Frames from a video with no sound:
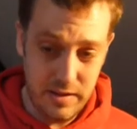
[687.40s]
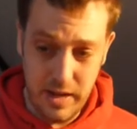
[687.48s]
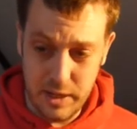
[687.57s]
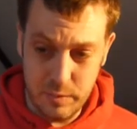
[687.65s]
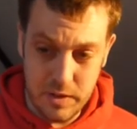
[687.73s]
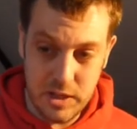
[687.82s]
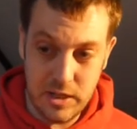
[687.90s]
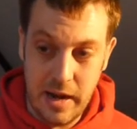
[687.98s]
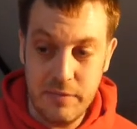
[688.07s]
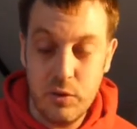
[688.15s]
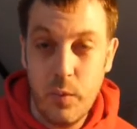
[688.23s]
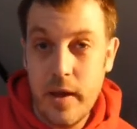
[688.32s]
as much as I'll
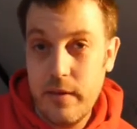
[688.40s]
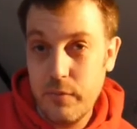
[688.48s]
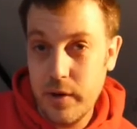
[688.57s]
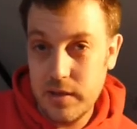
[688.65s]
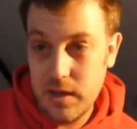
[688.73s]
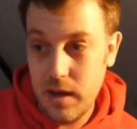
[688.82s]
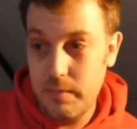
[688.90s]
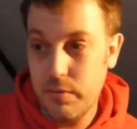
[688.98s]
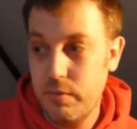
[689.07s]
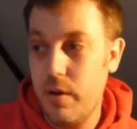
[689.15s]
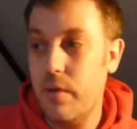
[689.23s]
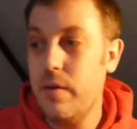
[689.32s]
have to wait for it to come
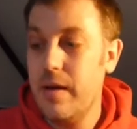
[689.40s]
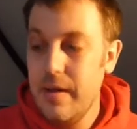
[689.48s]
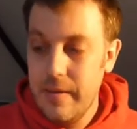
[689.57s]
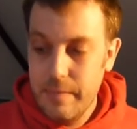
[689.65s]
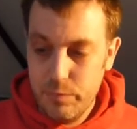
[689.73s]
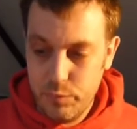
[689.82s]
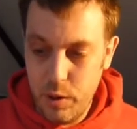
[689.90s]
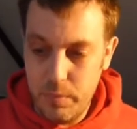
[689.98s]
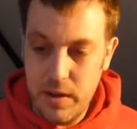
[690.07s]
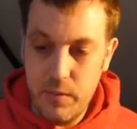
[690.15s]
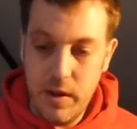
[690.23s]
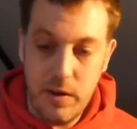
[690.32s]
through,
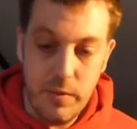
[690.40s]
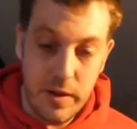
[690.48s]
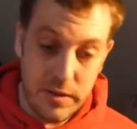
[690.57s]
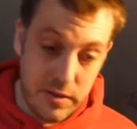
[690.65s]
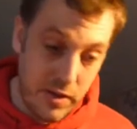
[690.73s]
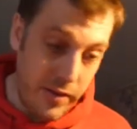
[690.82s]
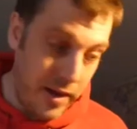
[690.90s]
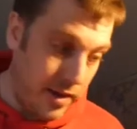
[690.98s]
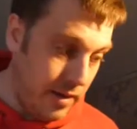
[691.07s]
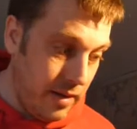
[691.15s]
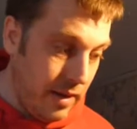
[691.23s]
probably well worth doing.